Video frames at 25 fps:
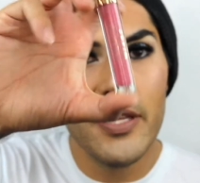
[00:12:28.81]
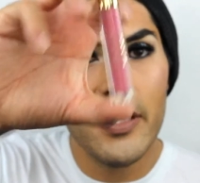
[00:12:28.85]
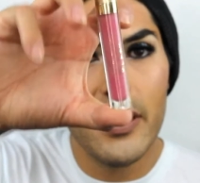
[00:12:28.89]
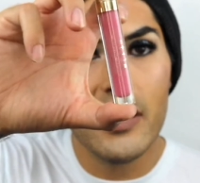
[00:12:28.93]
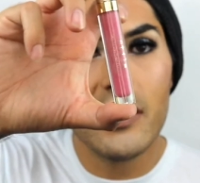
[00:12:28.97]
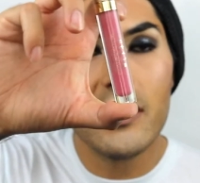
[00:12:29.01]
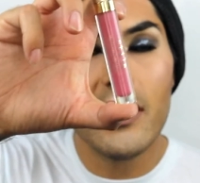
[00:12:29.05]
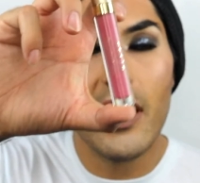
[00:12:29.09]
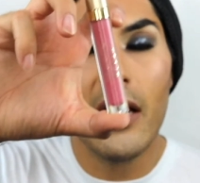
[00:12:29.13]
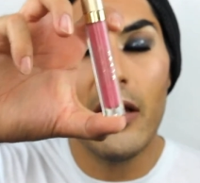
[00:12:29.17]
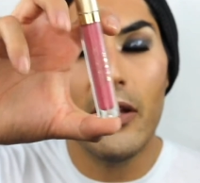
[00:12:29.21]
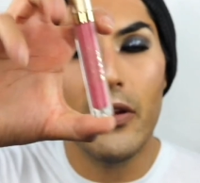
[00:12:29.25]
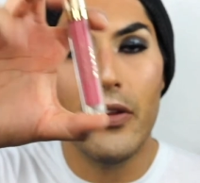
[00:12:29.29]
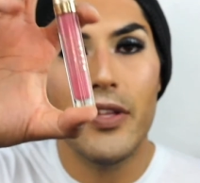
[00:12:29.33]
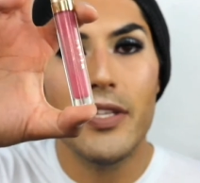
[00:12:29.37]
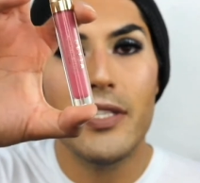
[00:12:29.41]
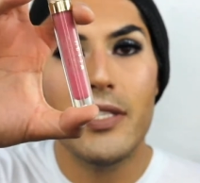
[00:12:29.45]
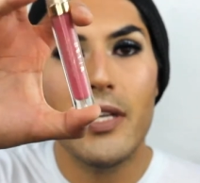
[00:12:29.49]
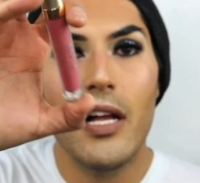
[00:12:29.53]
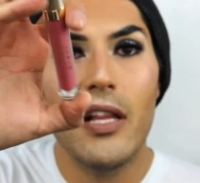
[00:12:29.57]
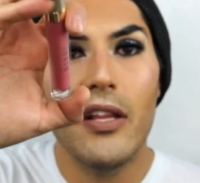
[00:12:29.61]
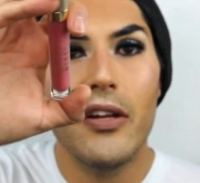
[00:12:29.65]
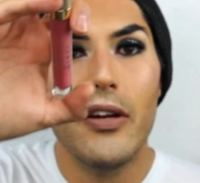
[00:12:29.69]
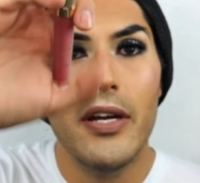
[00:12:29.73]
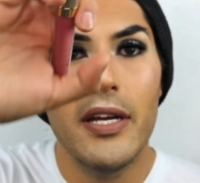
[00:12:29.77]
in this color. This
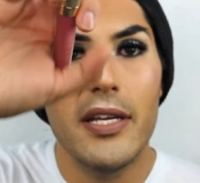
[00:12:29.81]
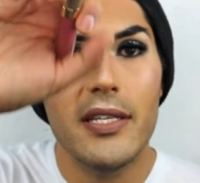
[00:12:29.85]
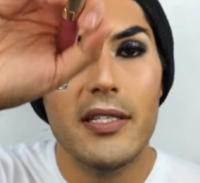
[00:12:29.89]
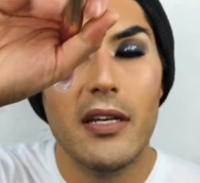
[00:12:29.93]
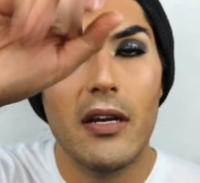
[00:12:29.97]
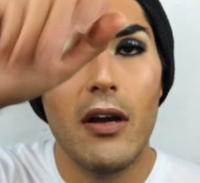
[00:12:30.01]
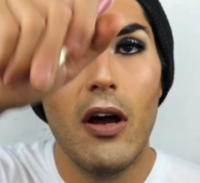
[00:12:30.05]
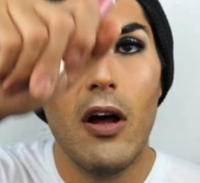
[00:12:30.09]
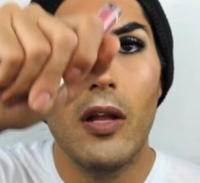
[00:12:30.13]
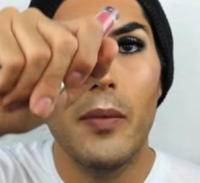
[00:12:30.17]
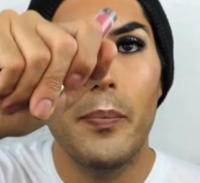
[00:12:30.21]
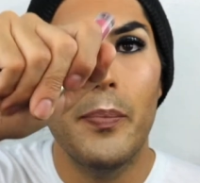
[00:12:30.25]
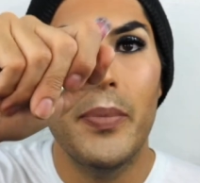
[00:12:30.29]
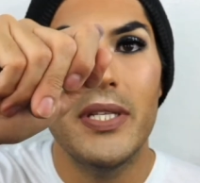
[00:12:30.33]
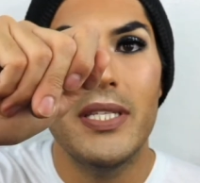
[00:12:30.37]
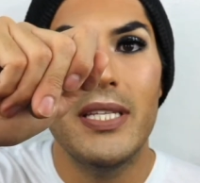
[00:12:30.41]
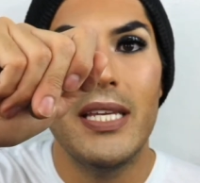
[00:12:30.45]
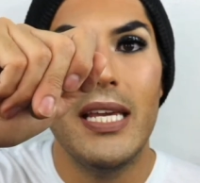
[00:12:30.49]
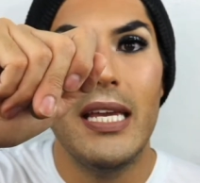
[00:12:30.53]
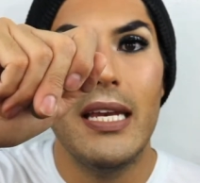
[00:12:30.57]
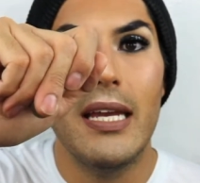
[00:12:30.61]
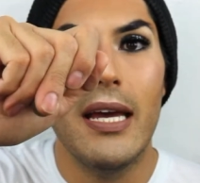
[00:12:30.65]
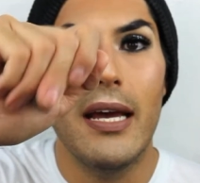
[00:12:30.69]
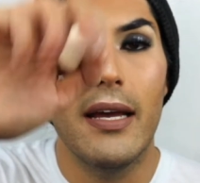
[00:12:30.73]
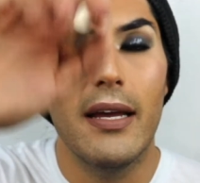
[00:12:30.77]
color is called
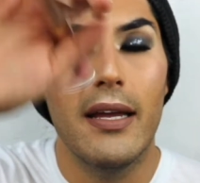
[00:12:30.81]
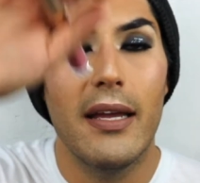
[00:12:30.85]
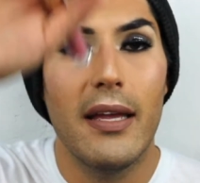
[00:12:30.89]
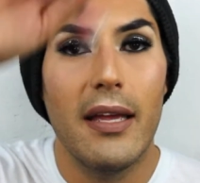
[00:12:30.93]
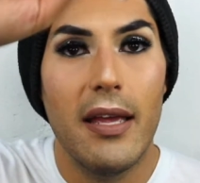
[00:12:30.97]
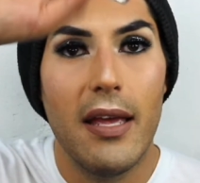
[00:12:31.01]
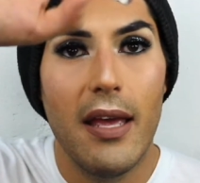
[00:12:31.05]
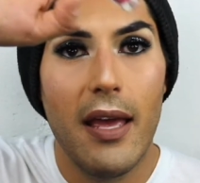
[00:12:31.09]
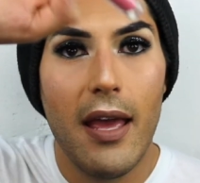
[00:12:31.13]
Patina.